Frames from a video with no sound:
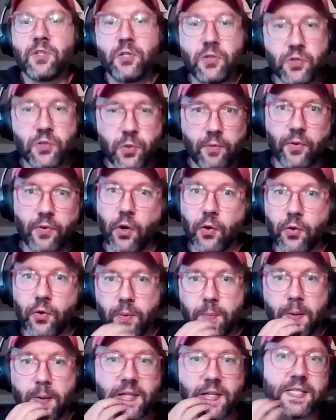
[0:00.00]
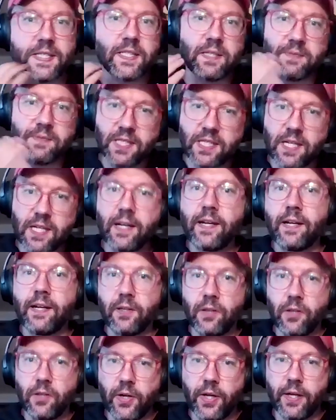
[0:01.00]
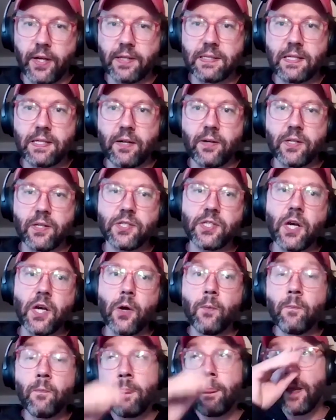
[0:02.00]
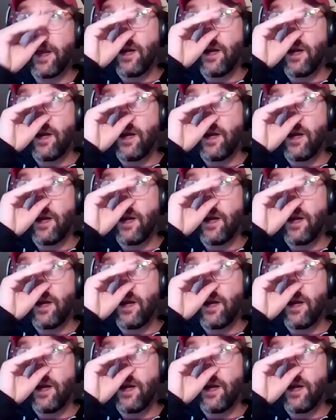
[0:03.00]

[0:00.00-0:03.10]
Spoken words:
you sort of go through the process of studying and learning, et cetera. So